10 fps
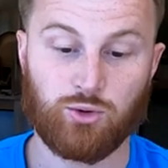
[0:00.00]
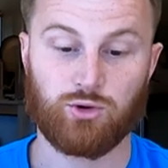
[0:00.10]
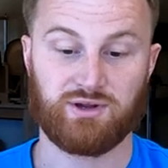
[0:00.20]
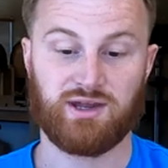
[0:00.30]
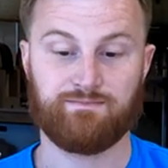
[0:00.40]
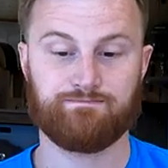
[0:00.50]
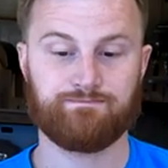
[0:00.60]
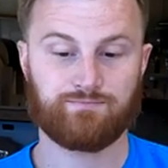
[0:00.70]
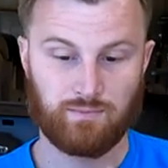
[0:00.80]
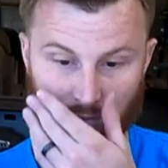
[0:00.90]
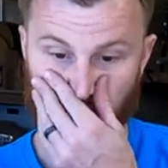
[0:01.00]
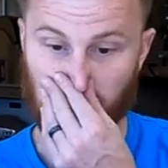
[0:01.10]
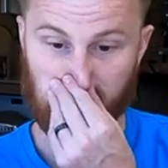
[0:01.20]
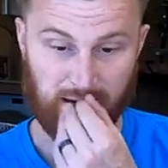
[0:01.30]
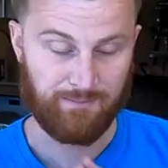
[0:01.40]
Courtney was
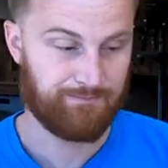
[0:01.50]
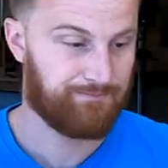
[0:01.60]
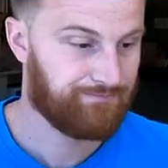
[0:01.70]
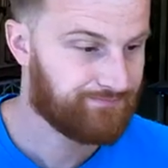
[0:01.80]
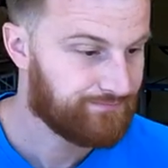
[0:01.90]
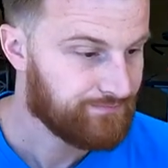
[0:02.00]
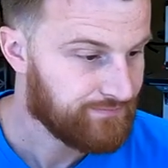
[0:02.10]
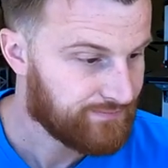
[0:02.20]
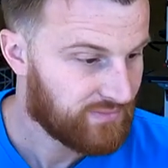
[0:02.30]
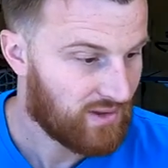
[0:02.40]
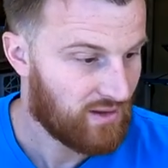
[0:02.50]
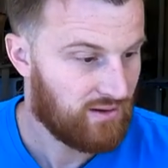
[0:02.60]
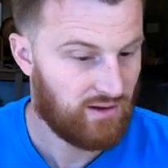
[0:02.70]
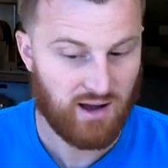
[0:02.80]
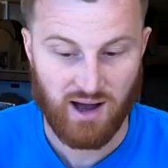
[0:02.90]
his name.
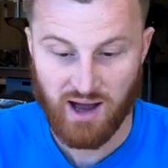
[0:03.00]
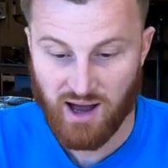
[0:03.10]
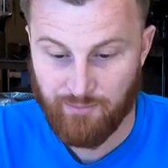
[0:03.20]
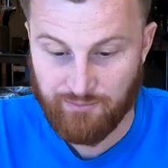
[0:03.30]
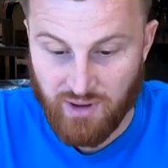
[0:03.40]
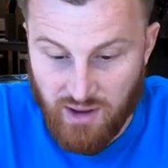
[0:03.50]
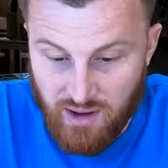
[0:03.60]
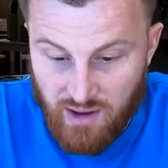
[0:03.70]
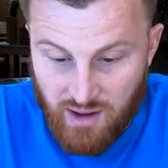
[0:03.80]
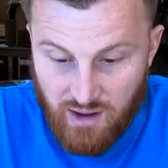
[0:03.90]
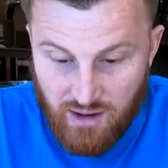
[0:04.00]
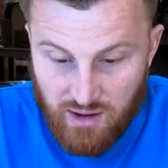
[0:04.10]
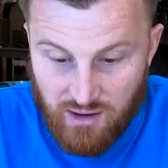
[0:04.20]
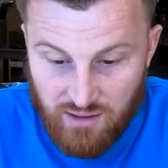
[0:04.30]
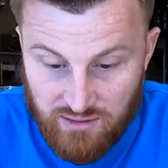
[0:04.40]
Um,
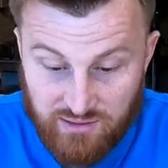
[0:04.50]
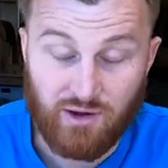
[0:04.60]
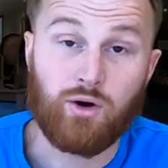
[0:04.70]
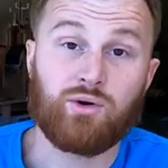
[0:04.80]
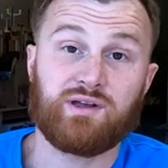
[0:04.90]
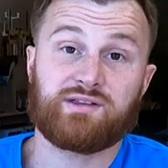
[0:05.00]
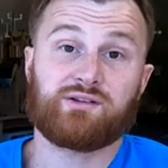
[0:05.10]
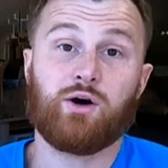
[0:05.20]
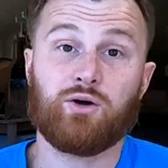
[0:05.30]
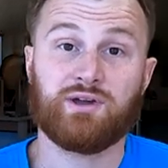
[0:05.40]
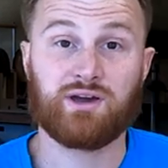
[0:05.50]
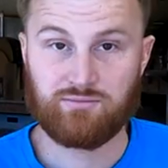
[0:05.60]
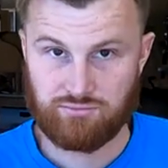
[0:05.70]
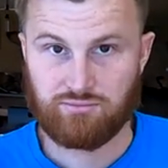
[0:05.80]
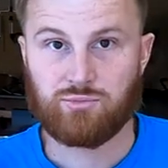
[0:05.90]
so it's called a
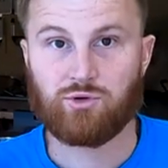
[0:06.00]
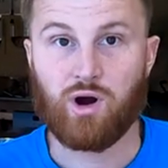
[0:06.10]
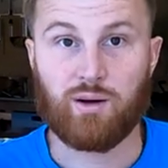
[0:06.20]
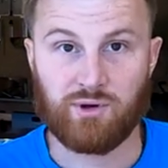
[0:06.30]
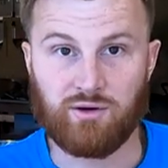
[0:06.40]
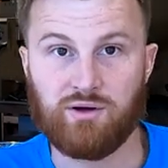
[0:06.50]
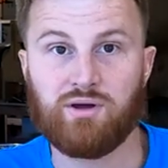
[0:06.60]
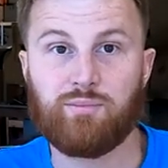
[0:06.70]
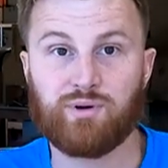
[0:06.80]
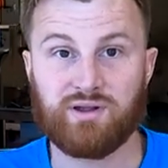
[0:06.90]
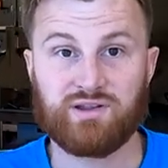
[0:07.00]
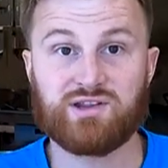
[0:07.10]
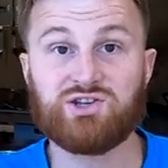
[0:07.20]
Grommel but it's